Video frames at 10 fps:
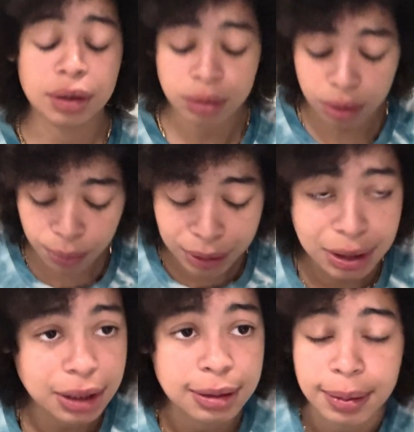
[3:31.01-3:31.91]
You know what
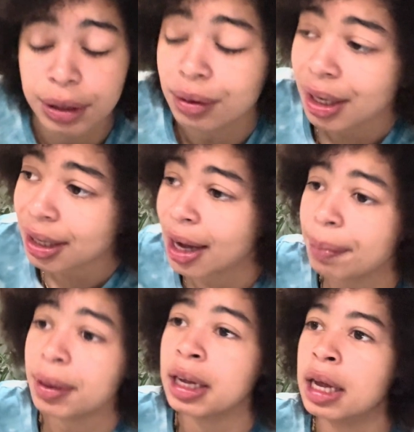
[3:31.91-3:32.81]
to expect. You
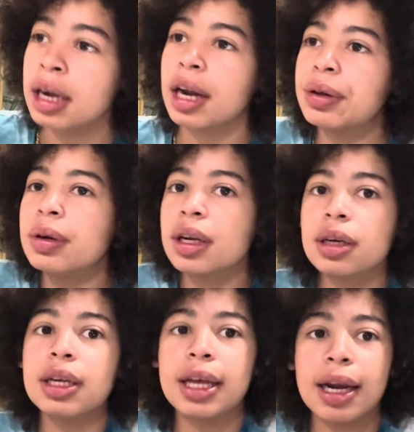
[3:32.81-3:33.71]

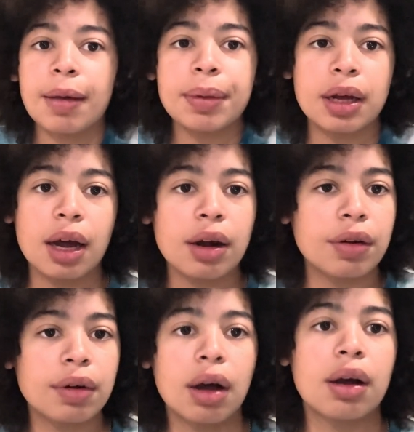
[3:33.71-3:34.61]
literally cannot be caught
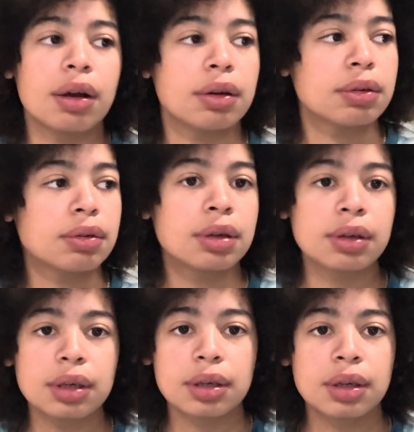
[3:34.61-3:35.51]
off guard.
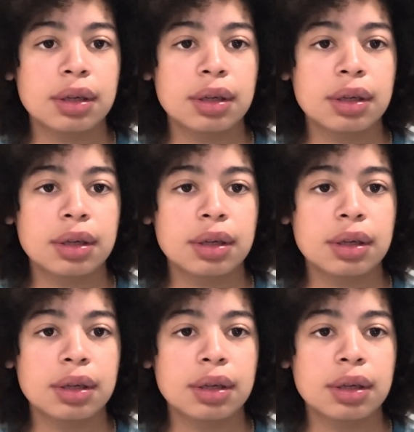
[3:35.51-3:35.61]
I